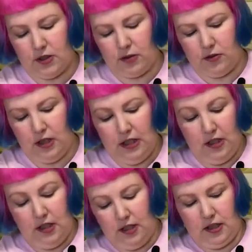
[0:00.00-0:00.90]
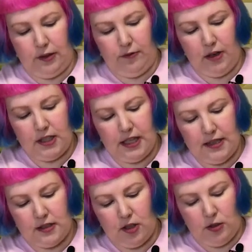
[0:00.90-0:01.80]
So the front
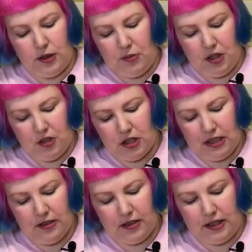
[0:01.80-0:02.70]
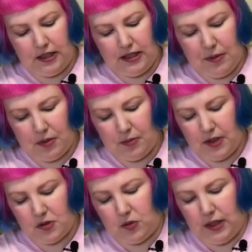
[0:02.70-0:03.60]
has the whole image, the name of the
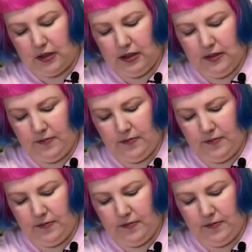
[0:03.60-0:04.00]
puzzle and